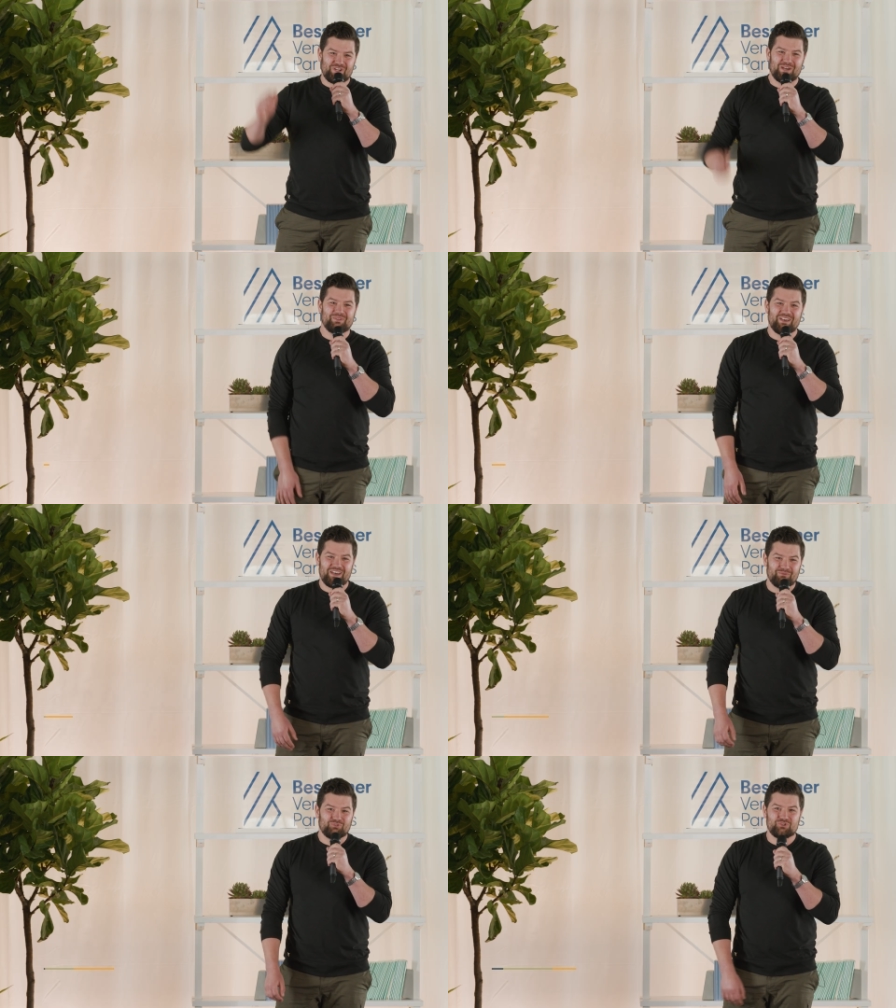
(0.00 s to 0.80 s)
I'm the head
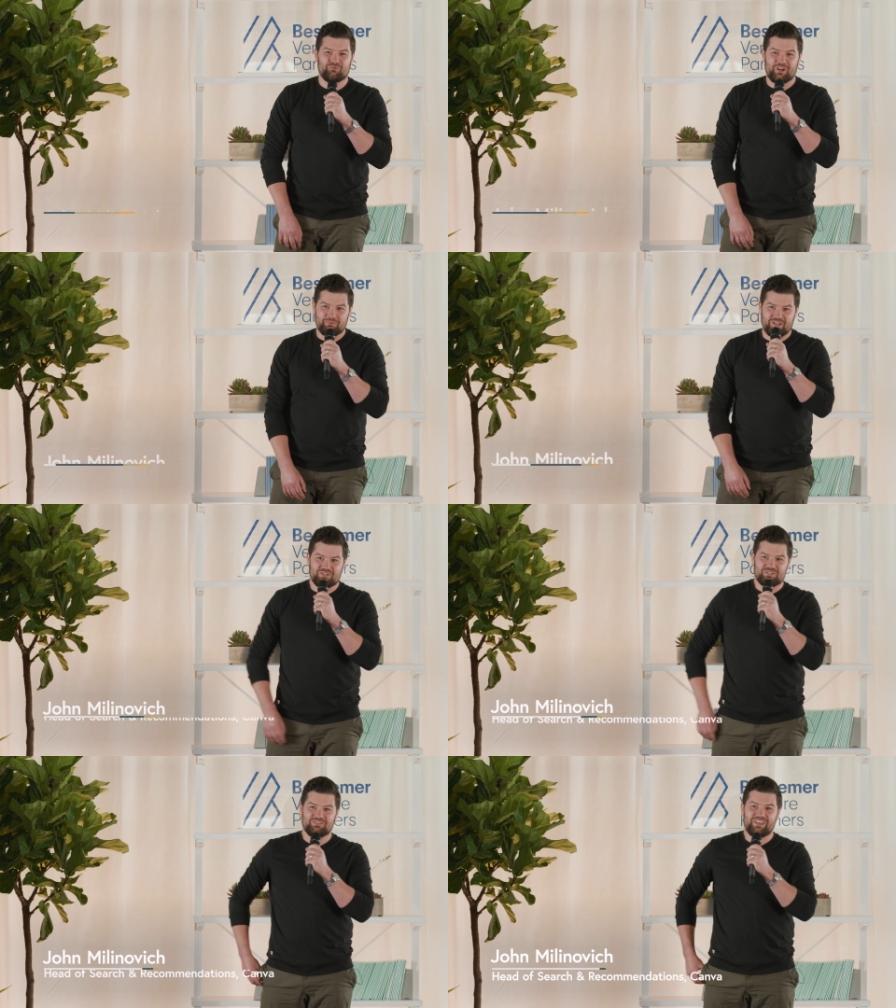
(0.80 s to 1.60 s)
of search and
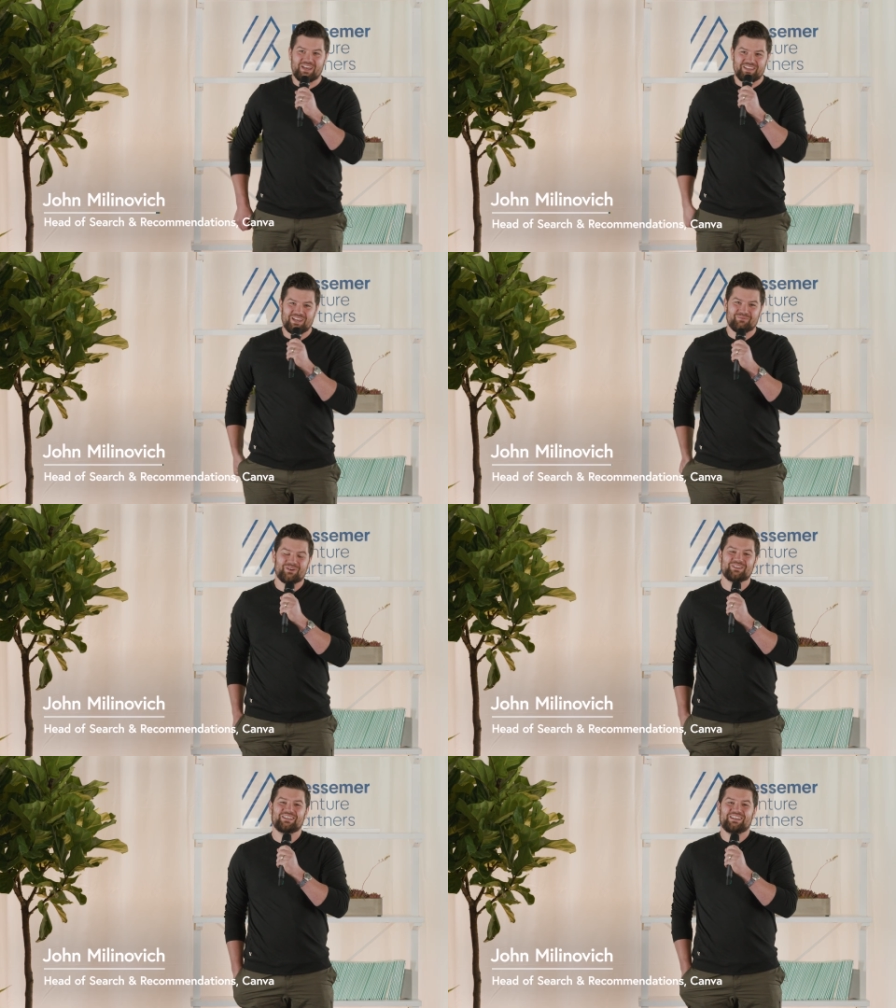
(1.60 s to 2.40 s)
recommendations at Canva.